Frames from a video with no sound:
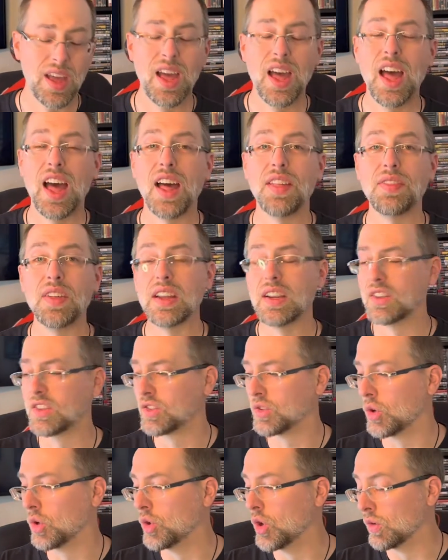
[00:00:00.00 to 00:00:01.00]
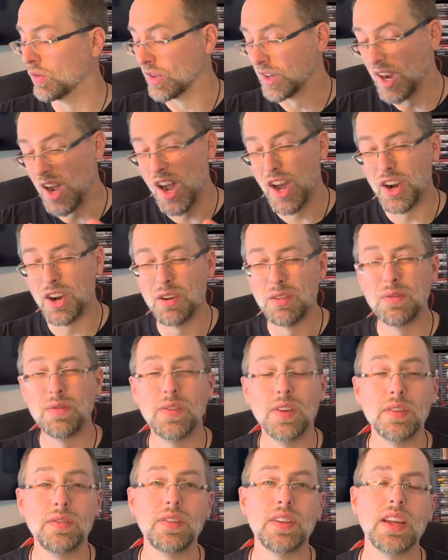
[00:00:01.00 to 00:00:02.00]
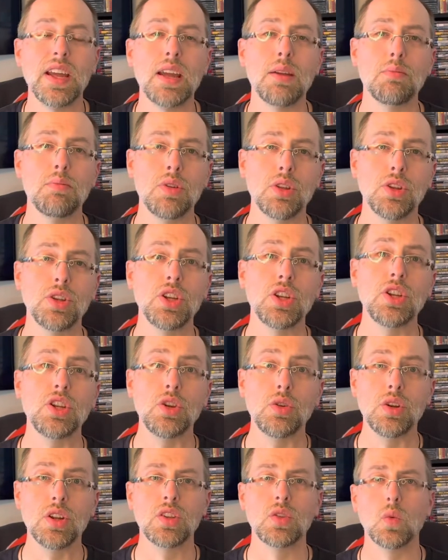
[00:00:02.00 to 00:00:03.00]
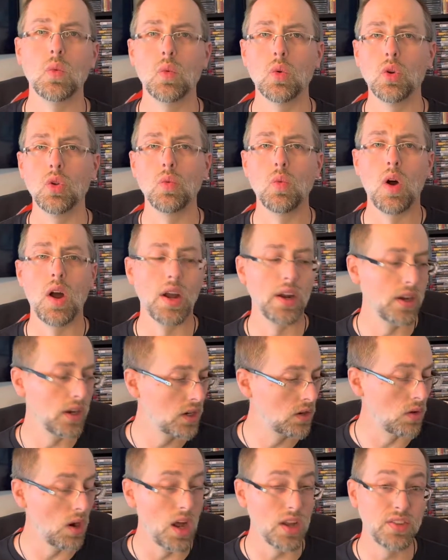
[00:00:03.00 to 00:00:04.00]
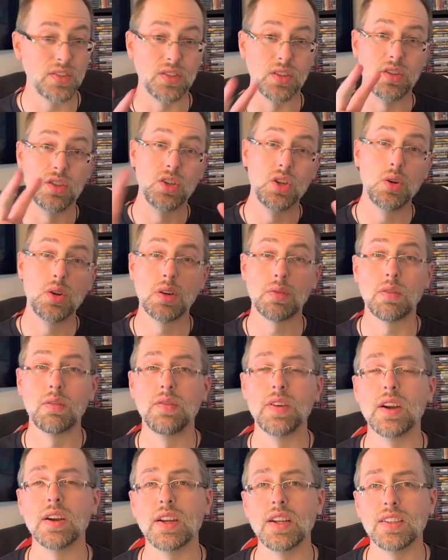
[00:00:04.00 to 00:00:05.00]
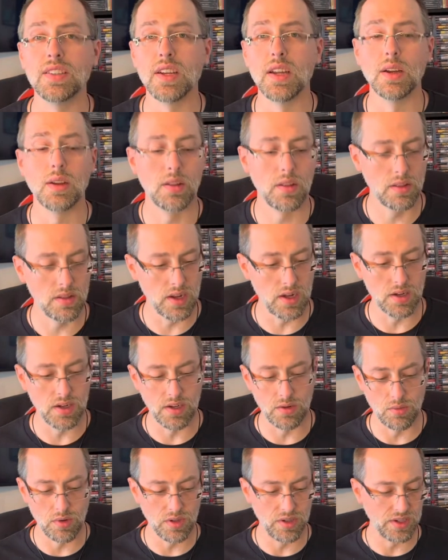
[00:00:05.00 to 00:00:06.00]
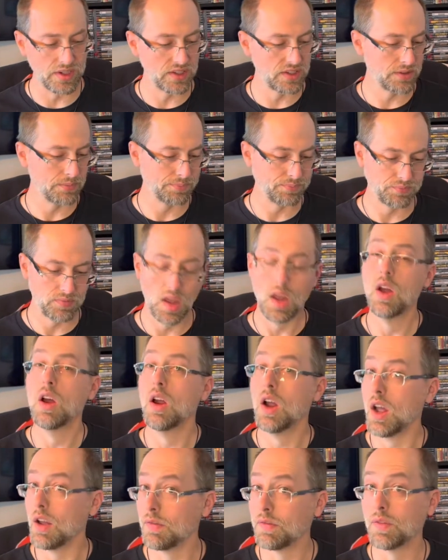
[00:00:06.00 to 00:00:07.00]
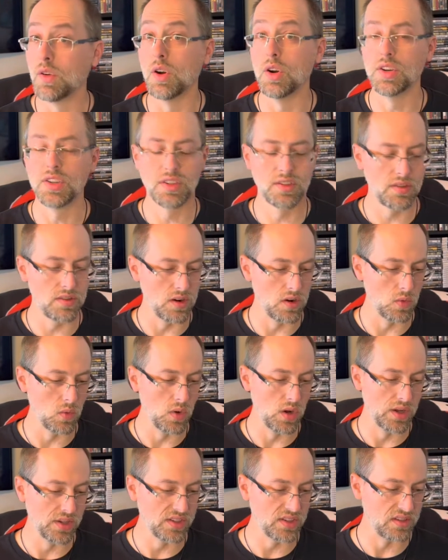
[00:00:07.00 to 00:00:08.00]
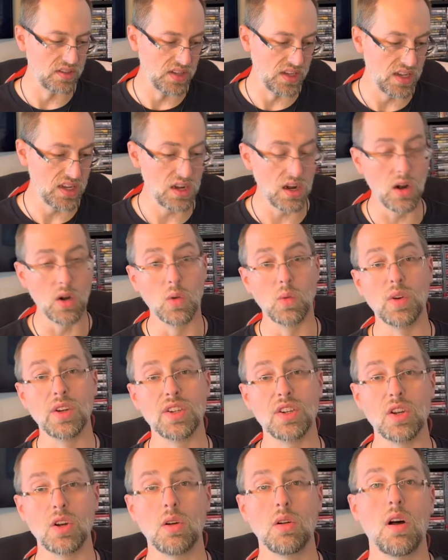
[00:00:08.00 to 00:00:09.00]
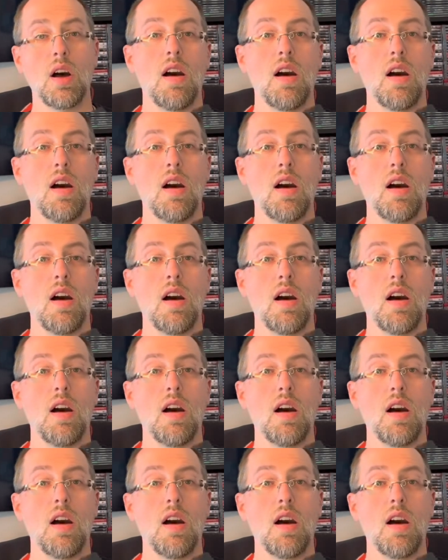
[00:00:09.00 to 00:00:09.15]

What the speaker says: That thing has sold over 158 million units worldwide across the two different variants that they did release. At first, there was the original